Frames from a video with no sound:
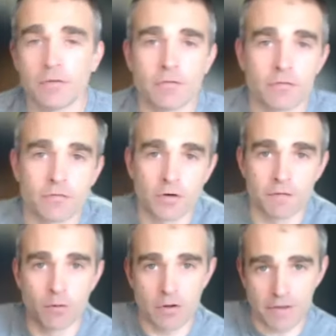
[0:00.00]

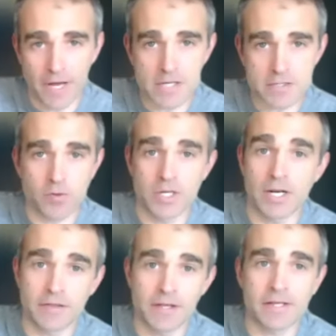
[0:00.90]
4,000, right? And
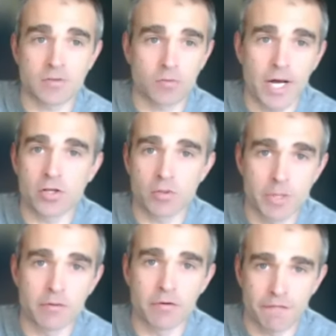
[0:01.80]
I think that's a rally you'll
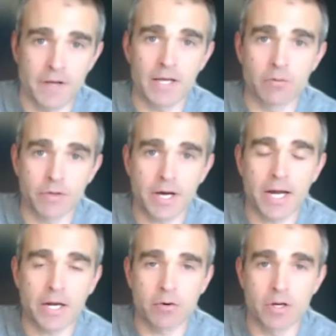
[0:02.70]
be able to fade with a
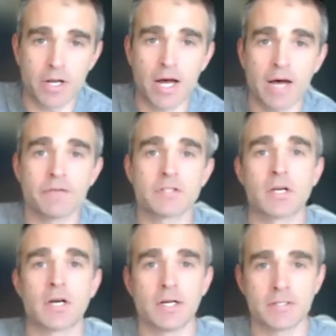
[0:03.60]
high degree of confidence
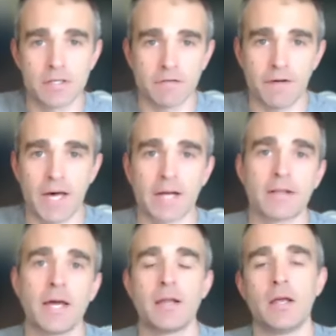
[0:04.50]
because of the fact
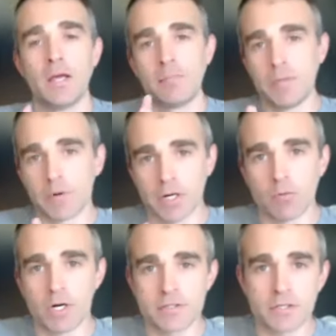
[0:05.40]
that people are going
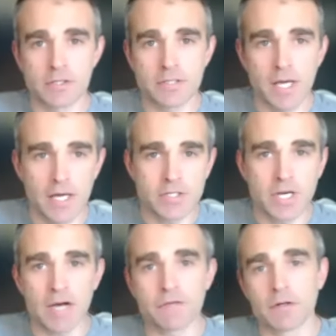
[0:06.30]
to want to start to hedge
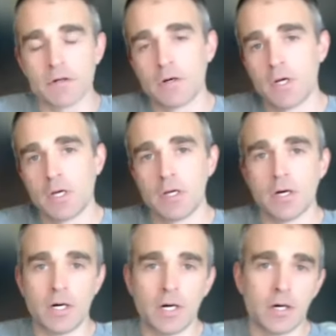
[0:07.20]
after
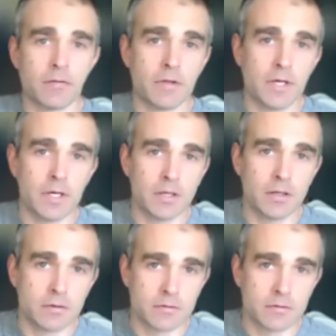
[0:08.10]
the